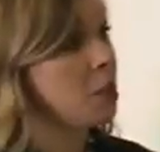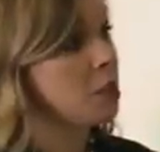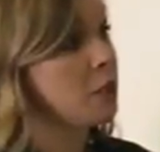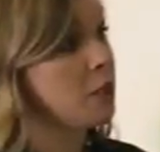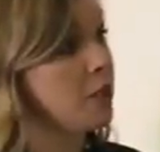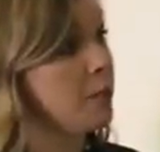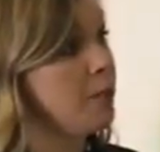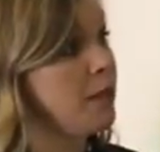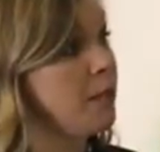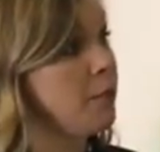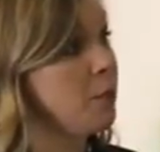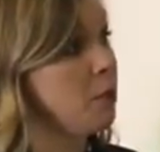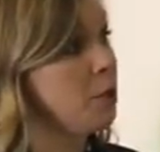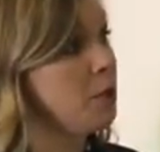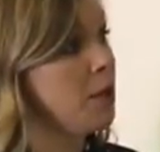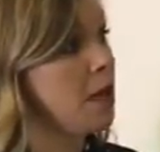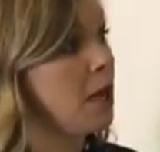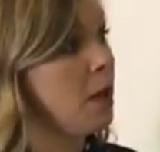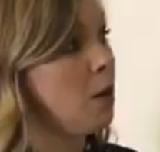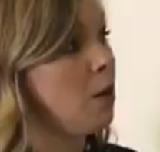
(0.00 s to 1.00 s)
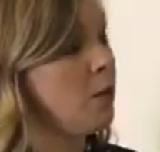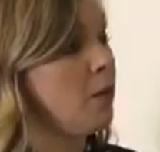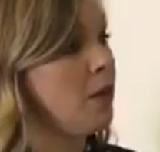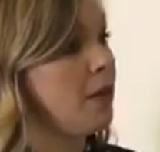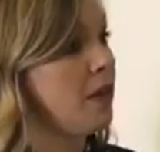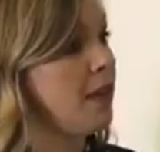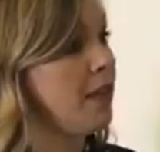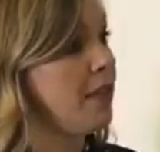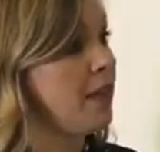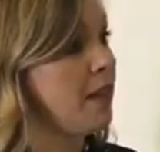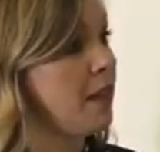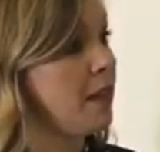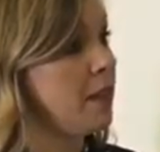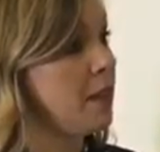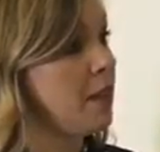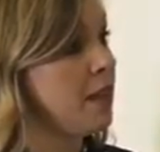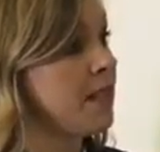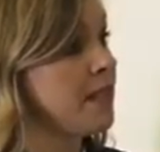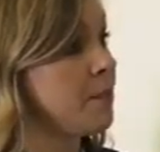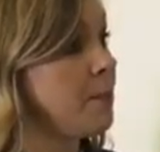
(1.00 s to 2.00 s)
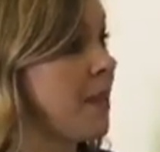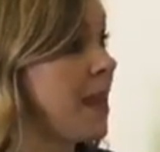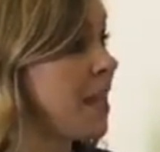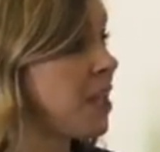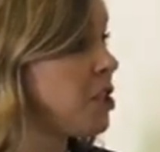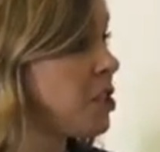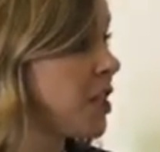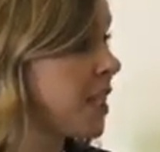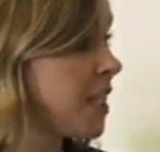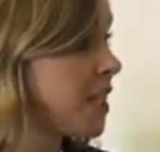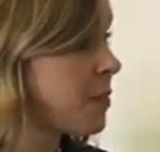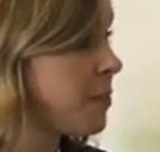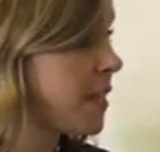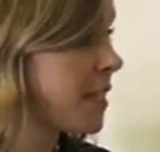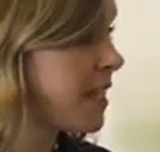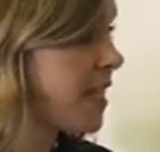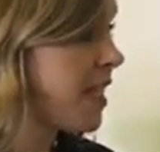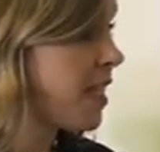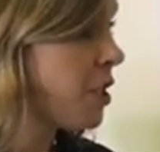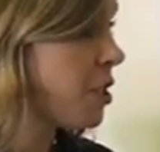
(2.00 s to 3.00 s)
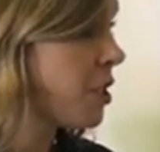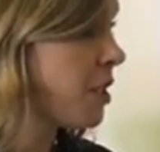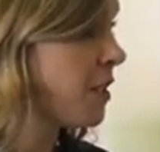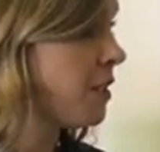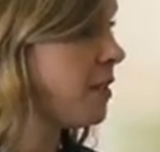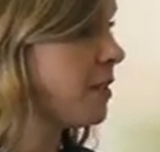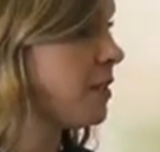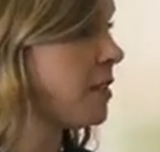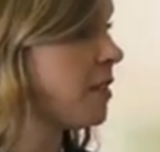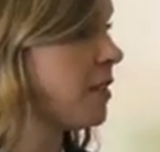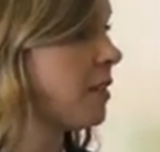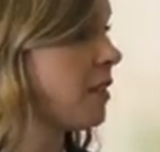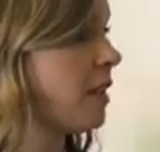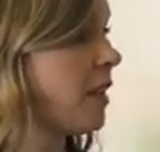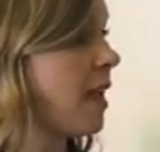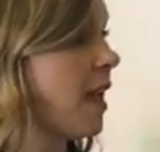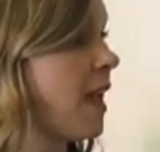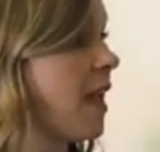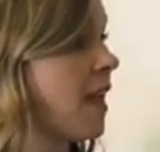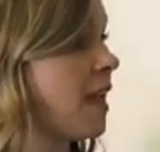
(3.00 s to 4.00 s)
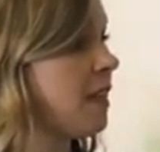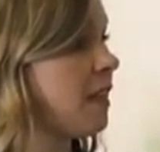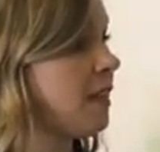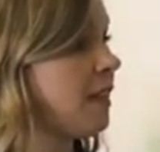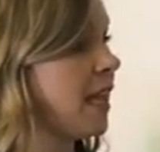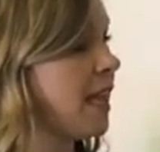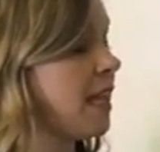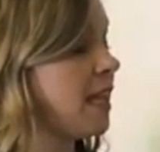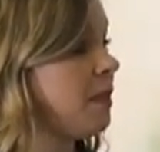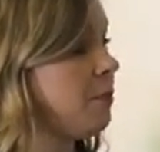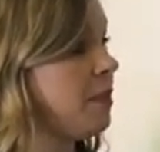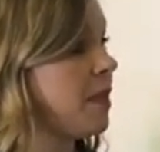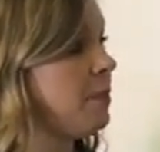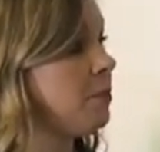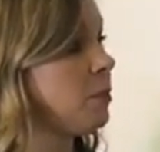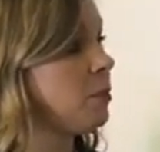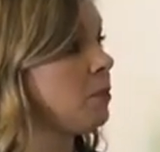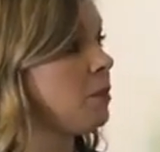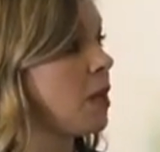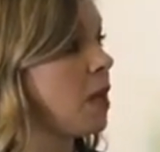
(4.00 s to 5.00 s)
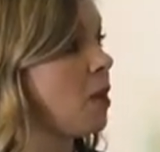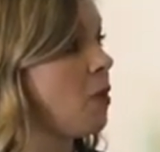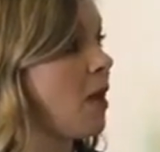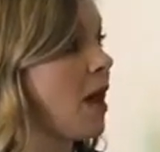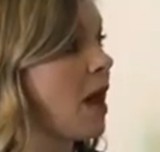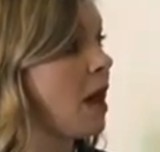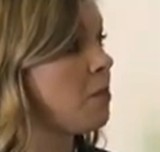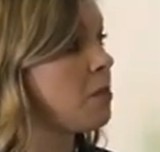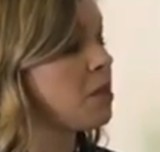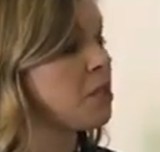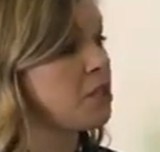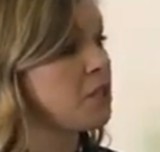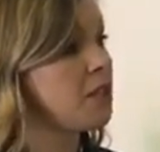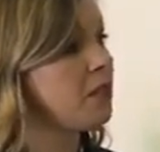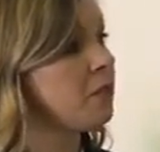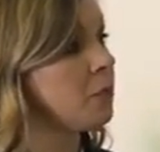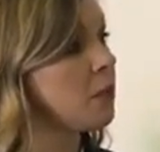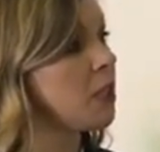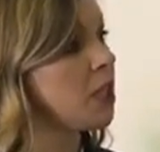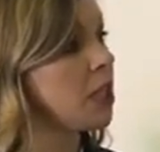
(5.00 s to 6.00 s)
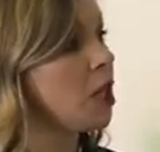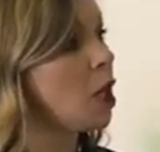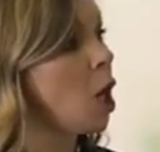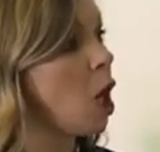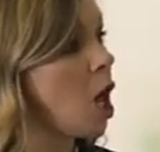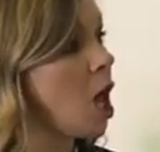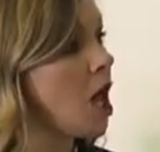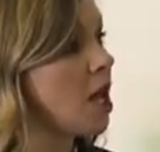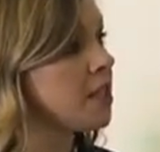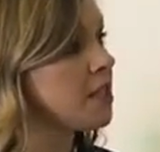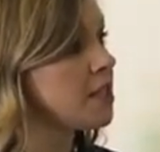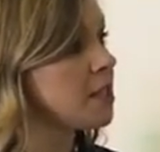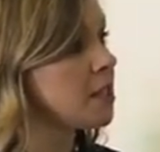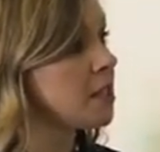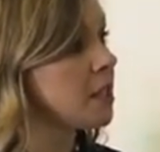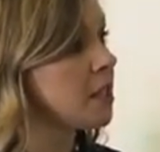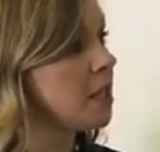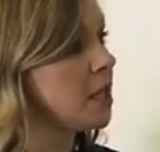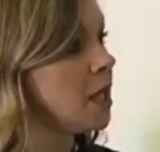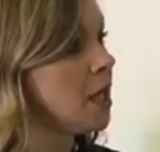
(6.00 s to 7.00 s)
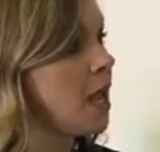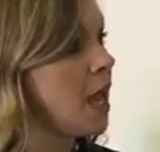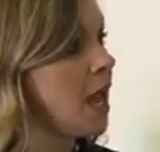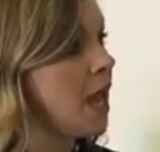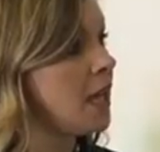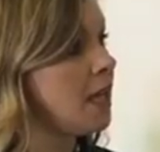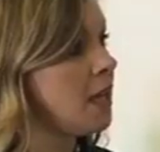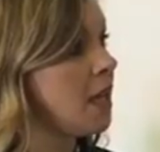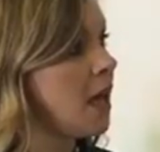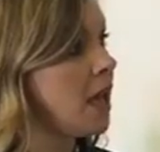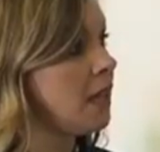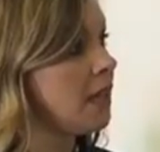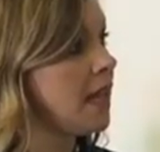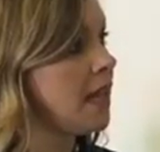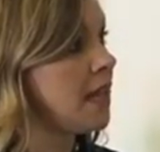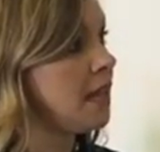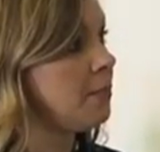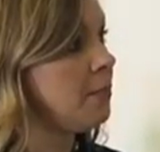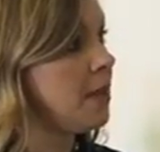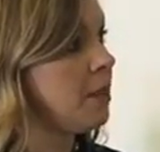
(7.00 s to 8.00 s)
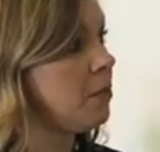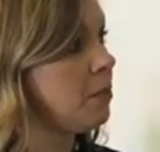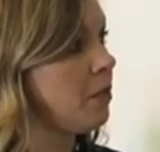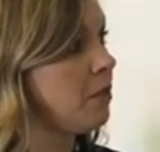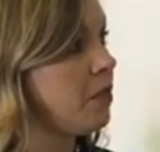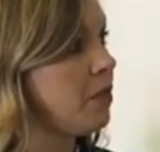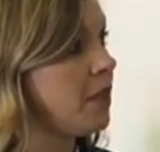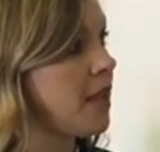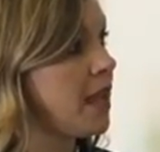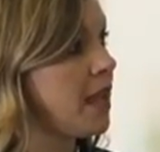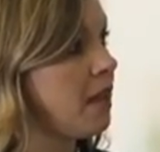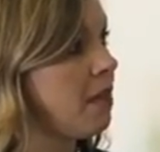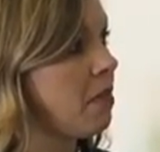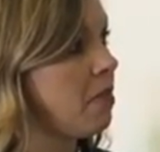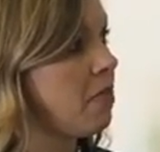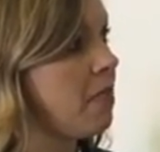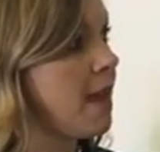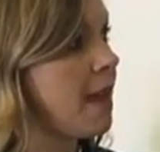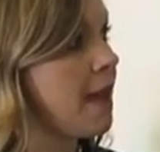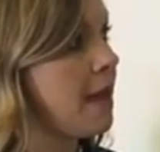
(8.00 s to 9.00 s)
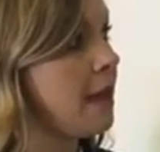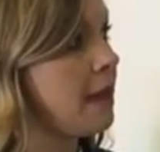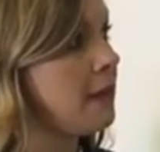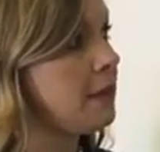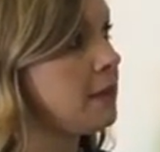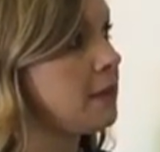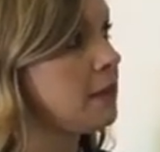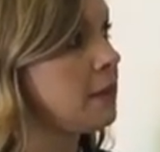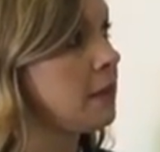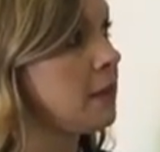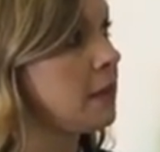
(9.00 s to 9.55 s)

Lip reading: sure that people know that it's managed expectations and letting people know how much stuff really costs, and not letting people think that,